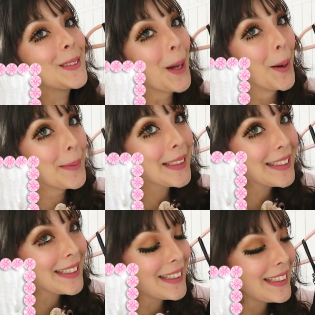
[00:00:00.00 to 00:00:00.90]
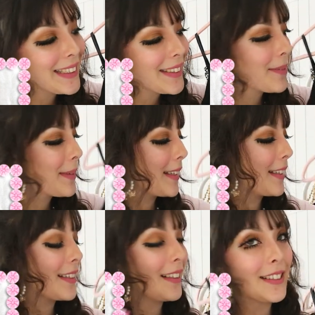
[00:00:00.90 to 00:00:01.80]
so many times
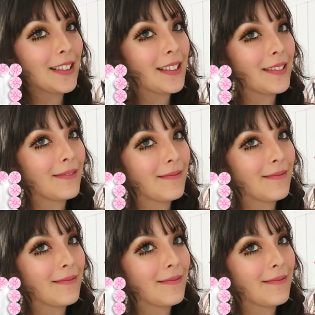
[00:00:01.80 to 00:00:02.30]
because I just,